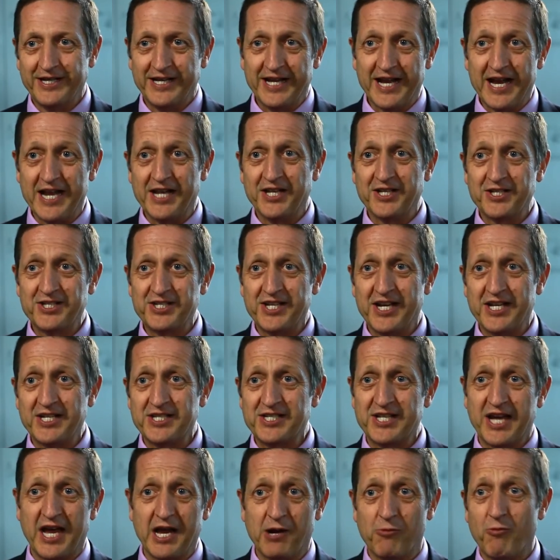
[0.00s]
and in a sense
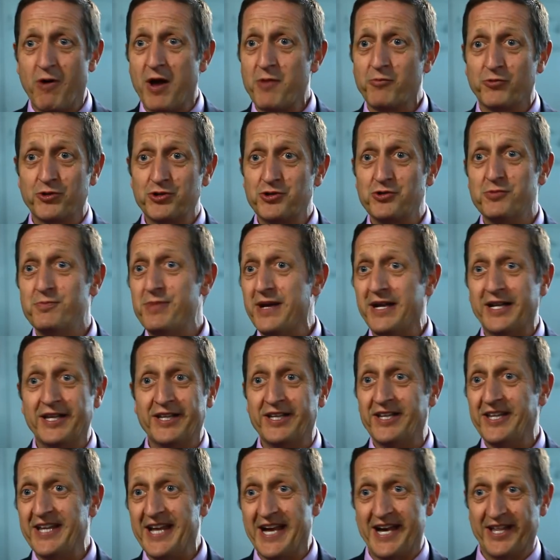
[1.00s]
saying one would do better
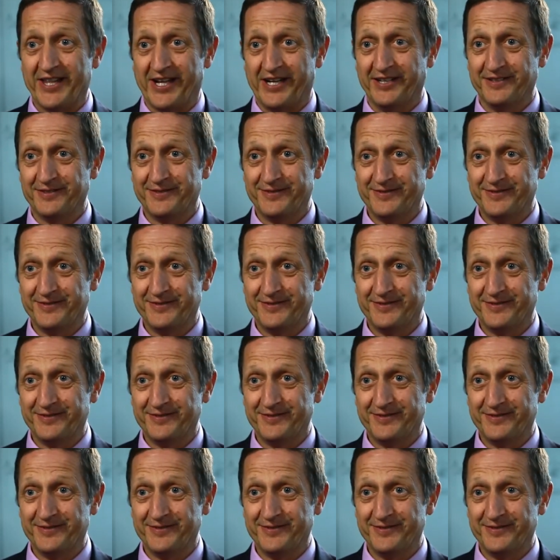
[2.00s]
than the other.